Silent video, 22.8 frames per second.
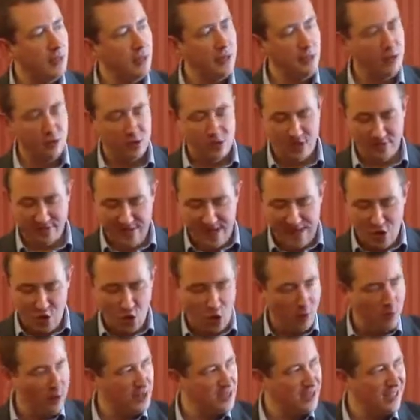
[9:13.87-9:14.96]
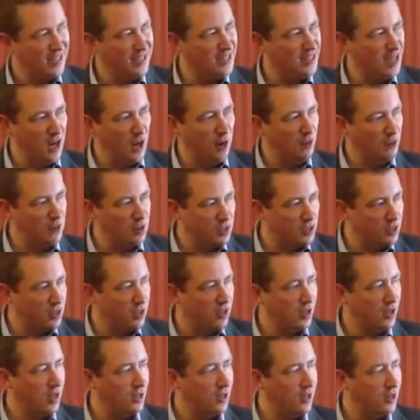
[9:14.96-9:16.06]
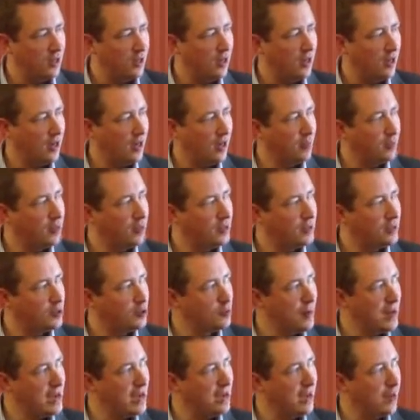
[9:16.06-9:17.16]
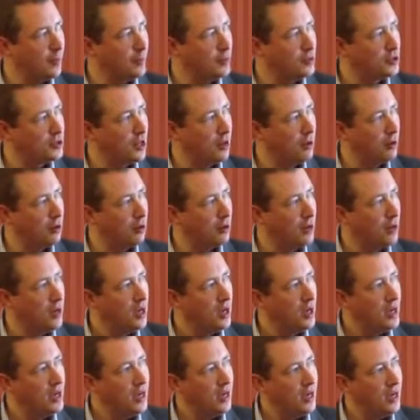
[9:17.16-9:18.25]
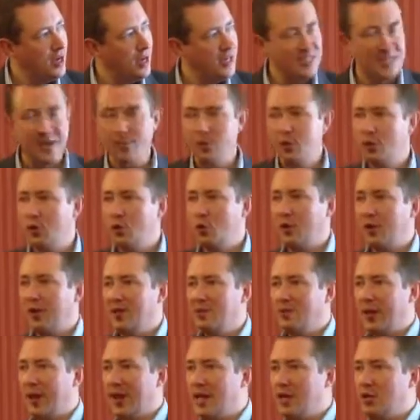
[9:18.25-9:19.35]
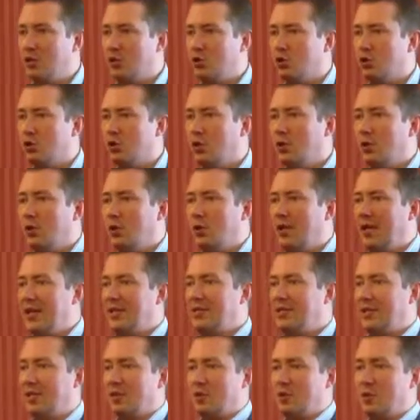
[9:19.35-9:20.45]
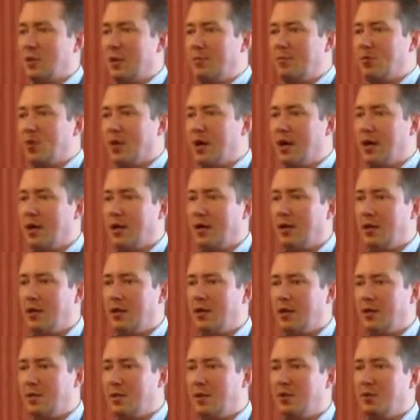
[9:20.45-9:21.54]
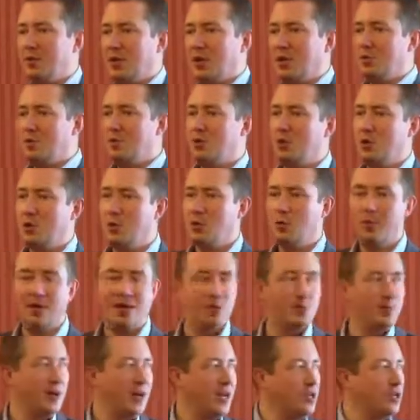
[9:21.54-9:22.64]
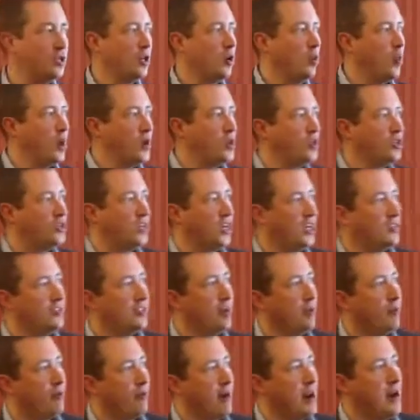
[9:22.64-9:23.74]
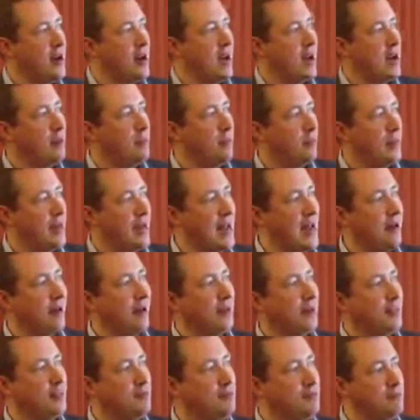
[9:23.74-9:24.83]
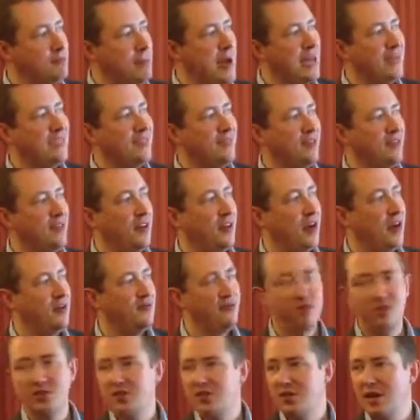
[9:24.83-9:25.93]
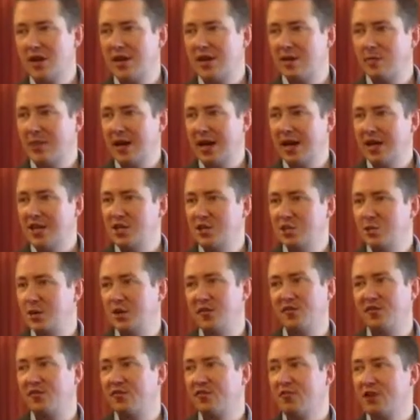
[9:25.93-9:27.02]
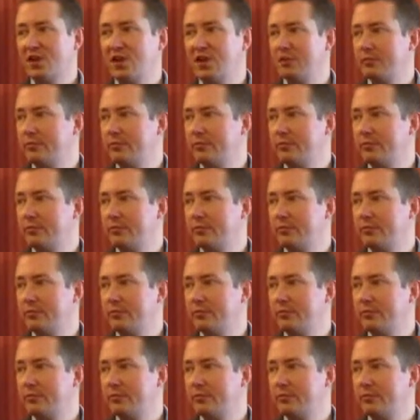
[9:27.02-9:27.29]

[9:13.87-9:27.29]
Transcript: looks after e-commerce at Lizelle, which is a company that sells makeup and so on. He set up a Google Plus page, links it to his website, links his website to his Google Plus page. When you search their brand name, they now get this massive thing over on the side of the page as well for free.